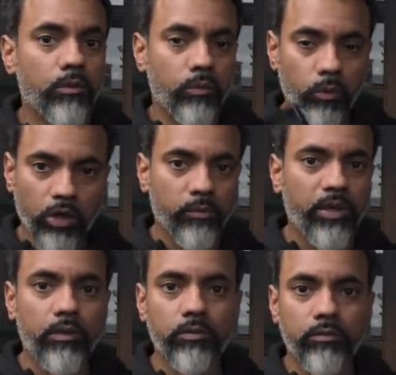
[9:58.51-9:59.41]

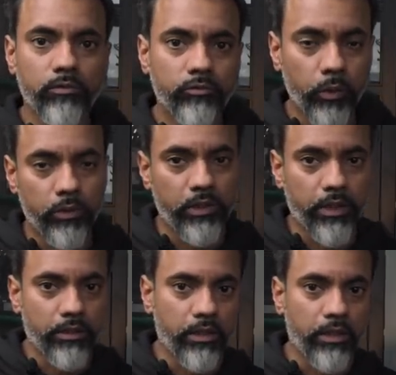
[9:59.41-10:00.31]
walkabout focal
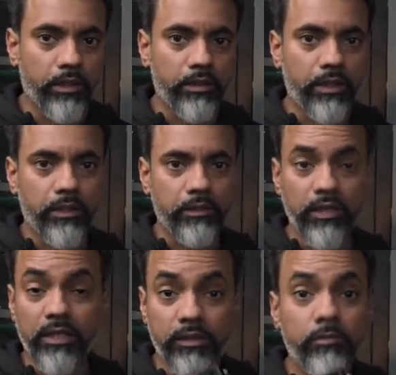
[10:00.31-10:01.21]
length.
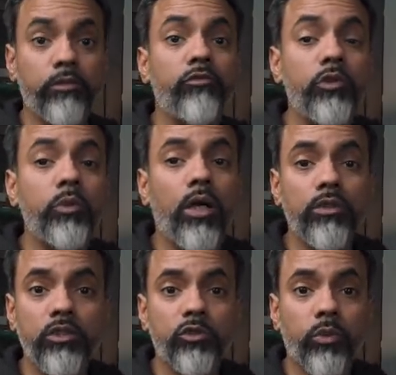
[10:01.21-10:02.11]
I did a review
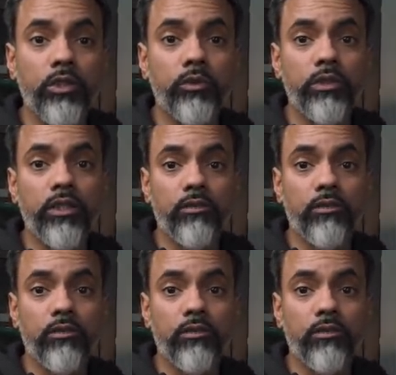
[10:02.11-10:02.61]
on the 23